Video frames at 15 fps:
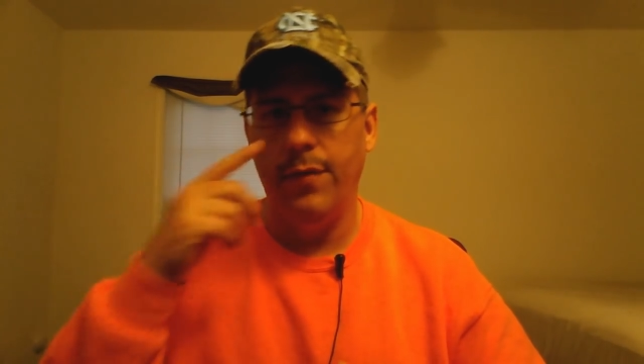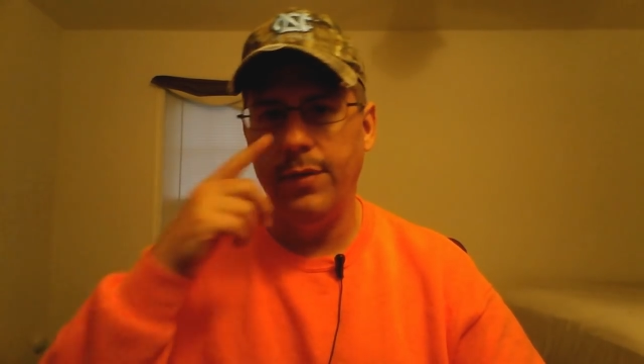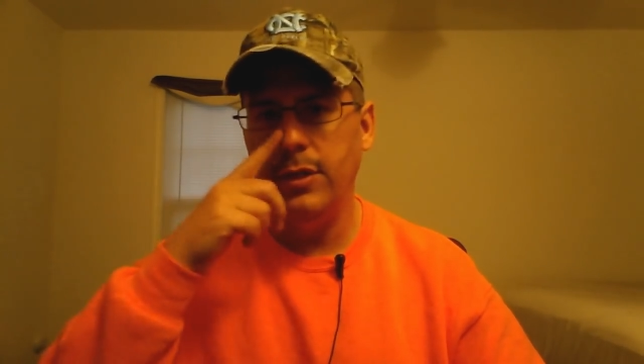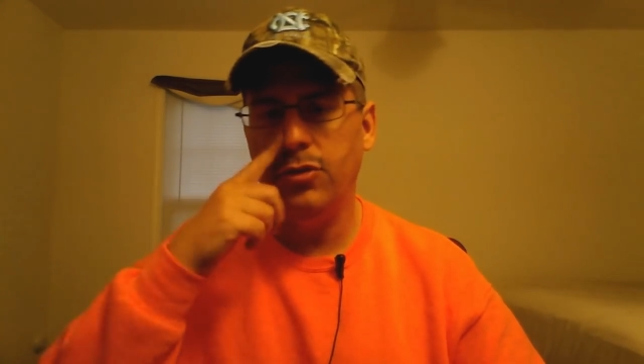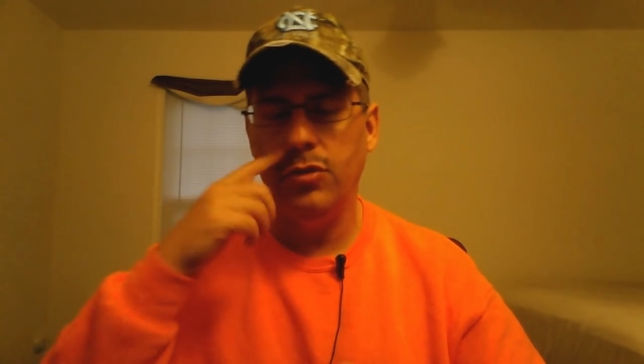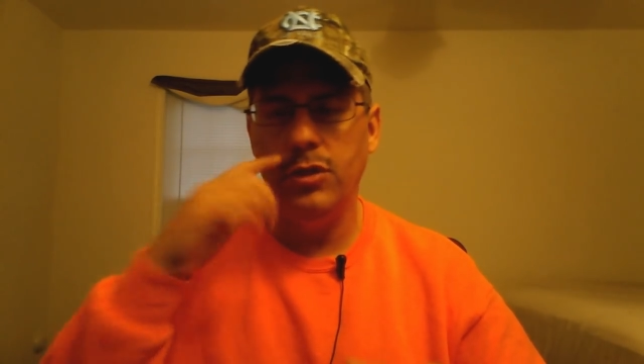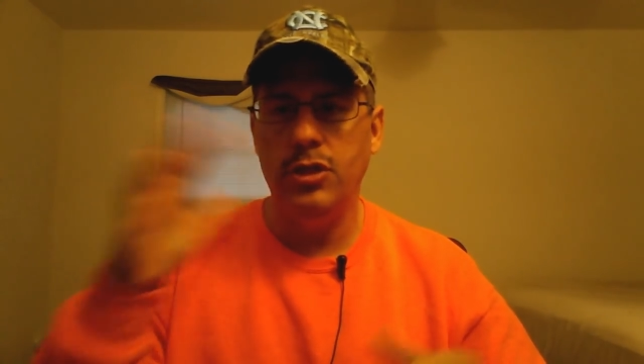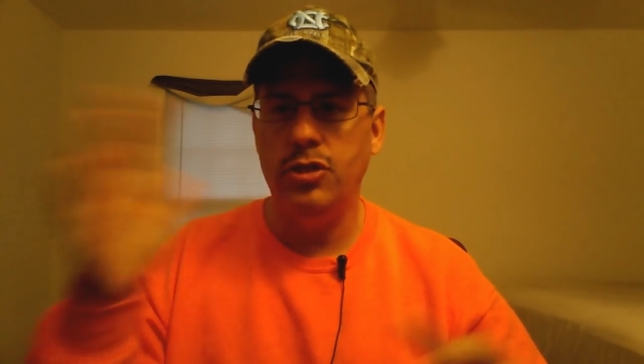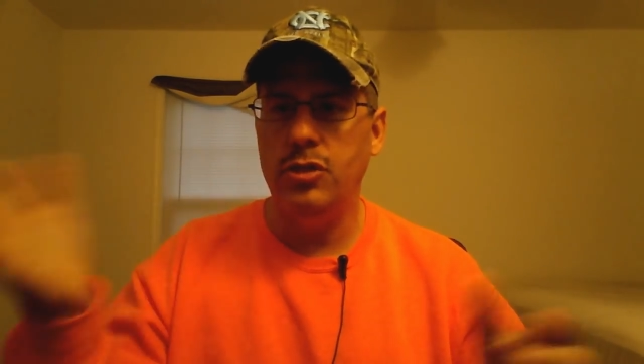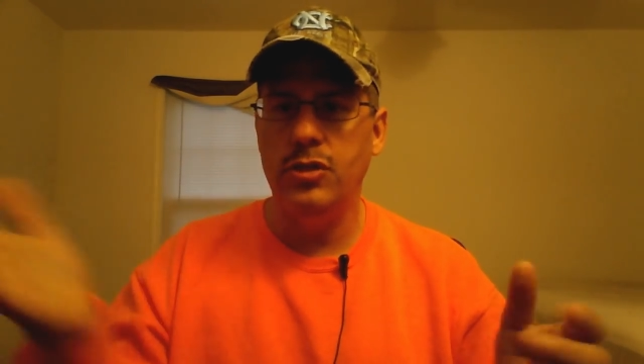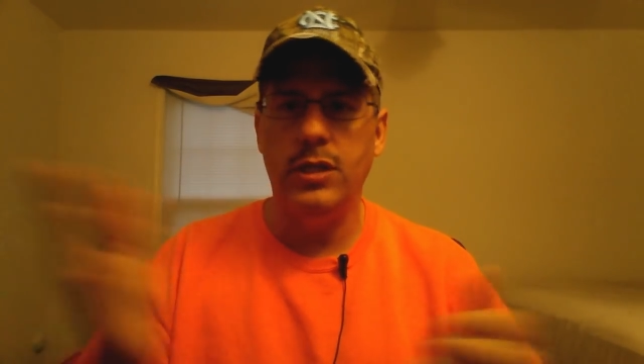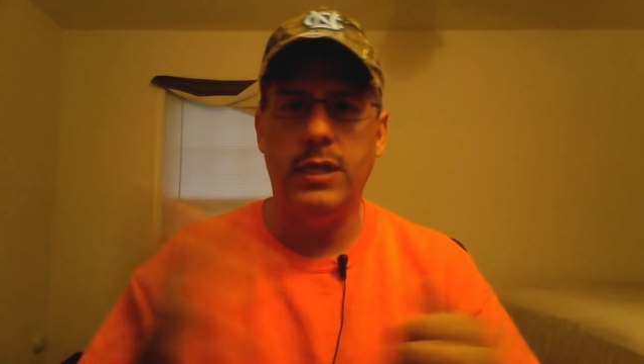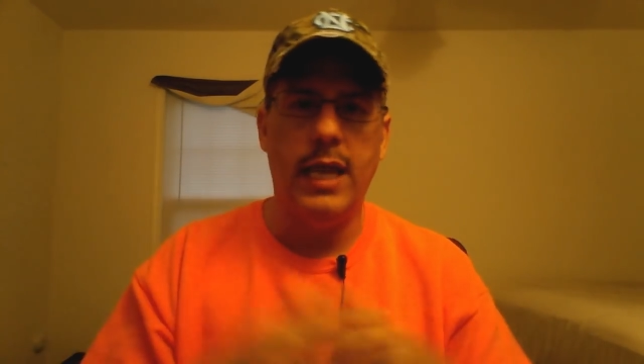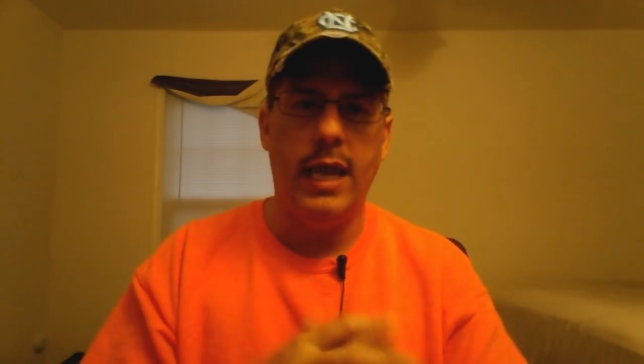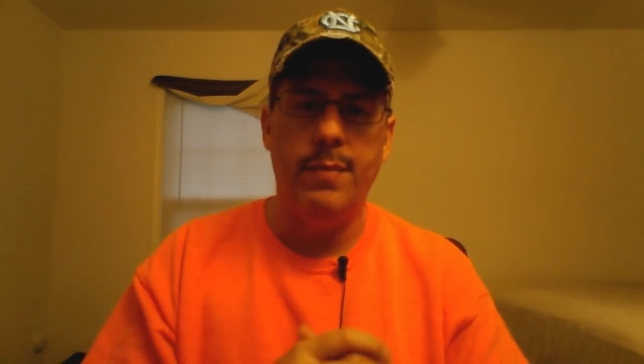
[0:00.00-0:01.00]
these traditions
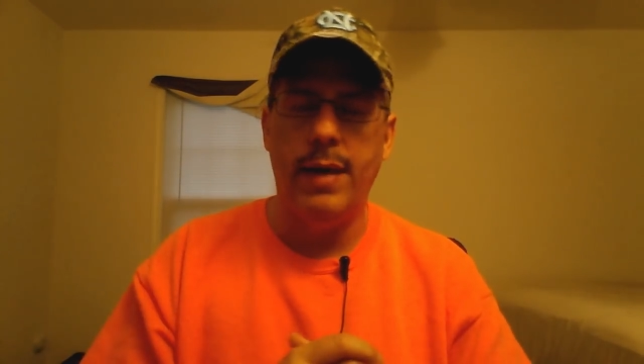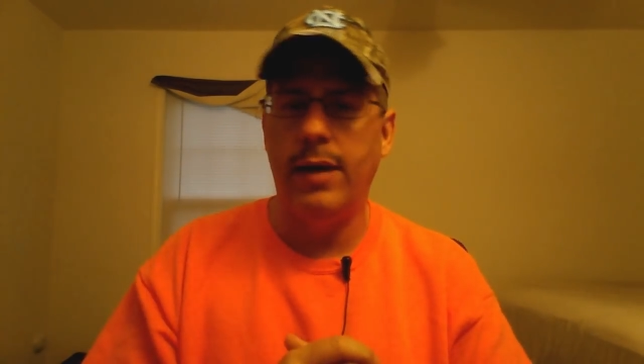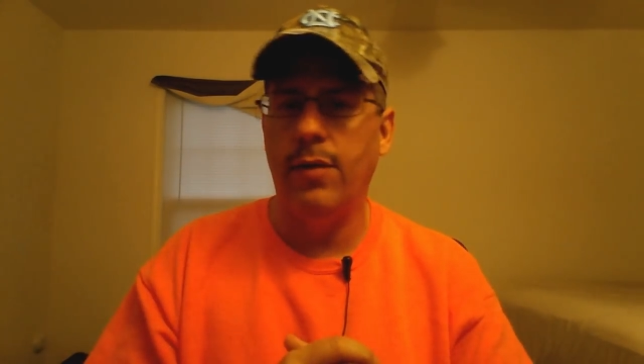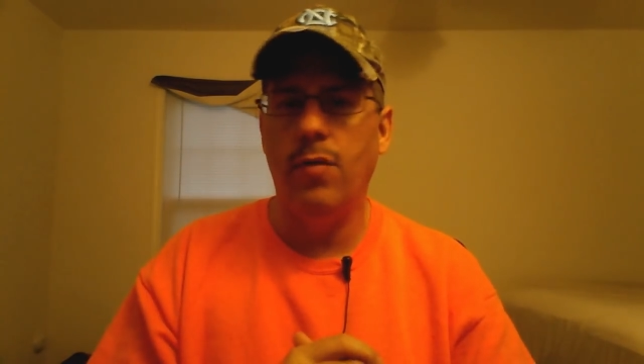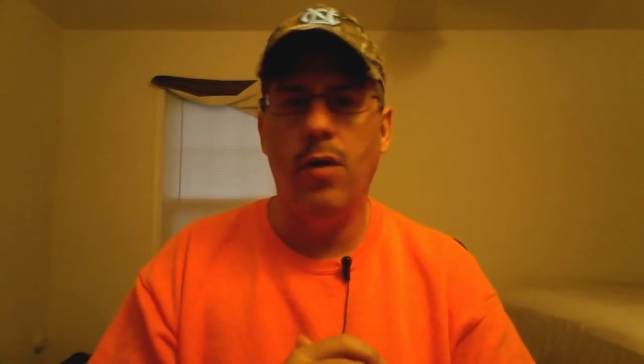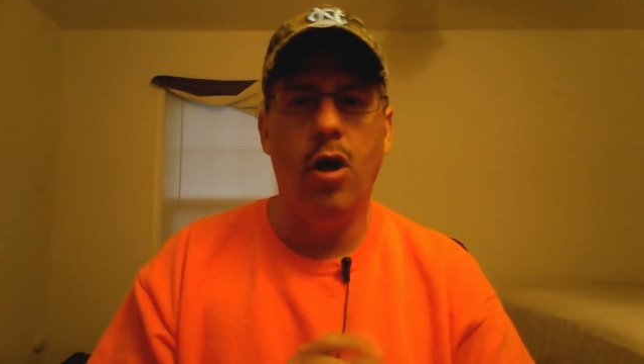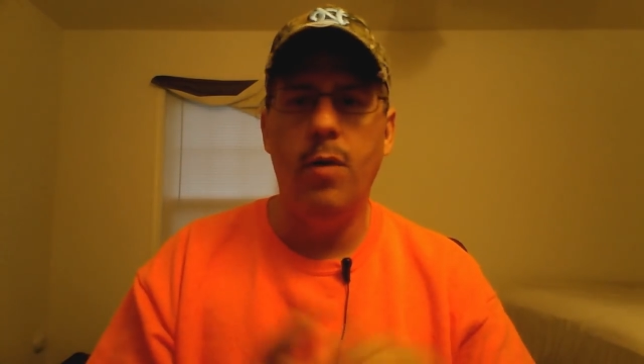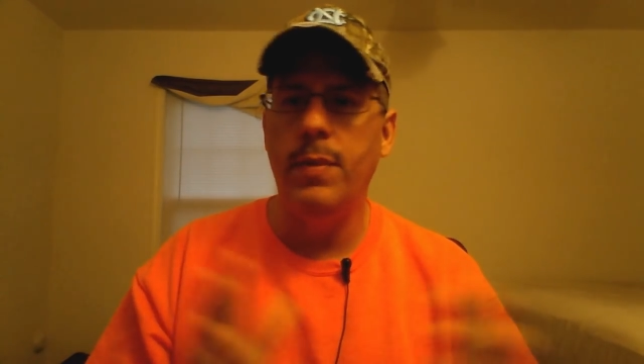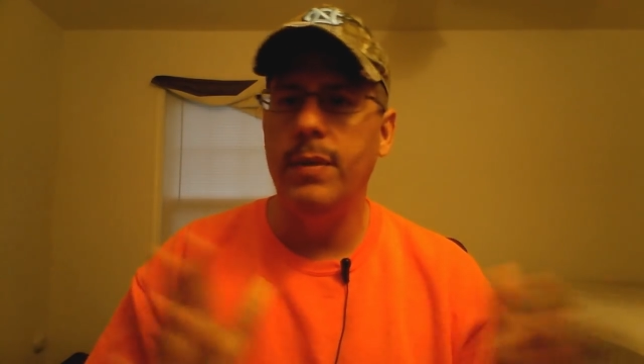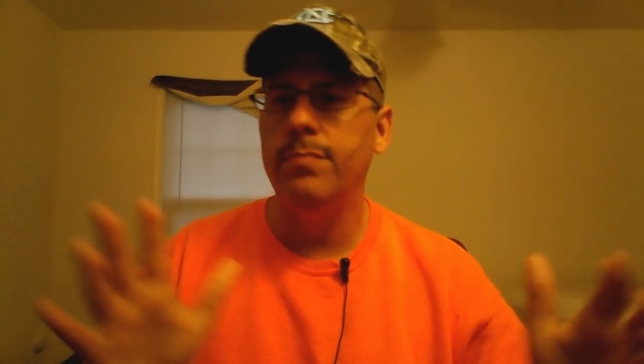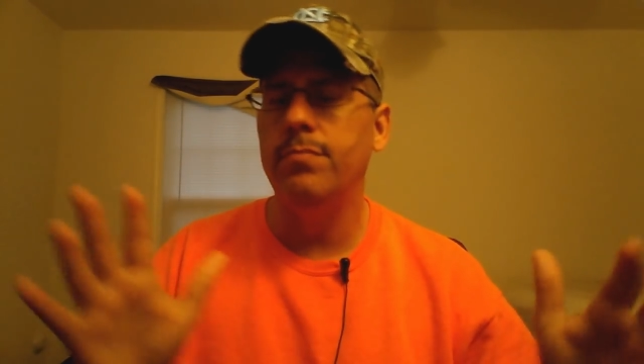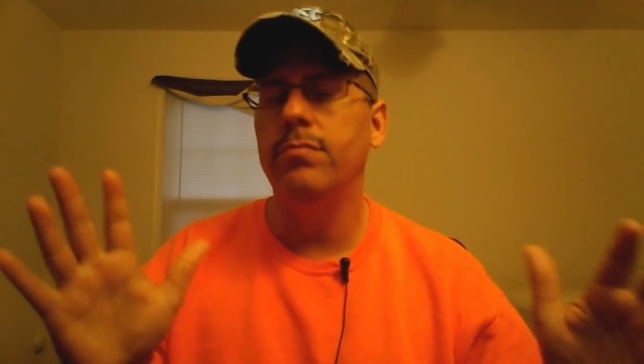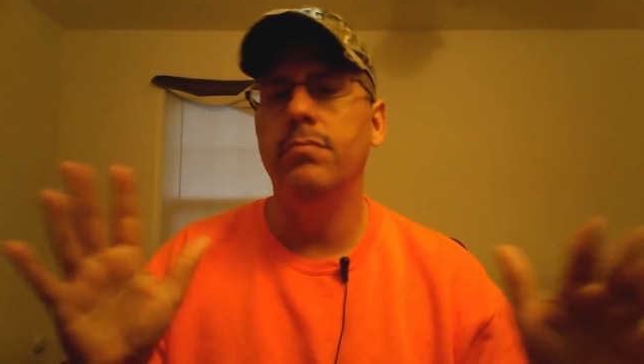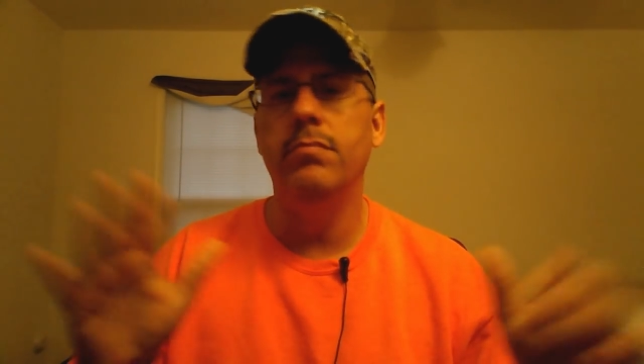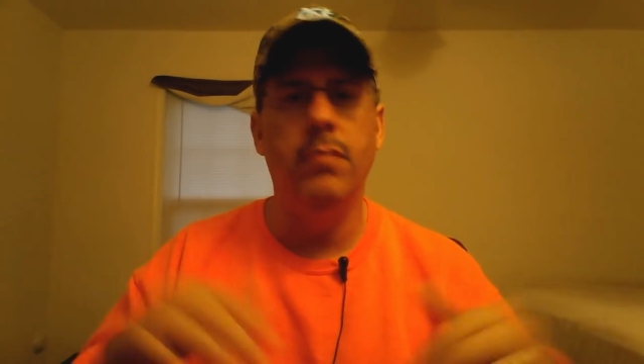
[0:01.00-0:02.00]
that came out of Rome
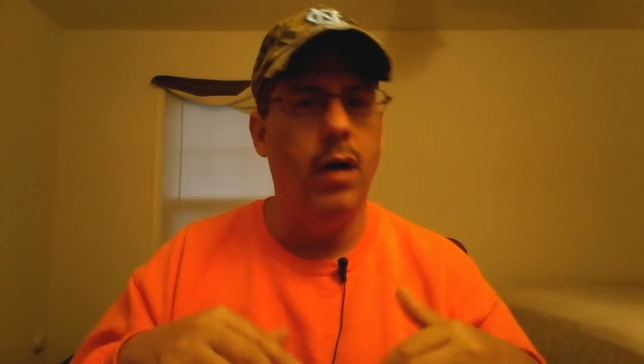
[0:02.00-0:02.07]
and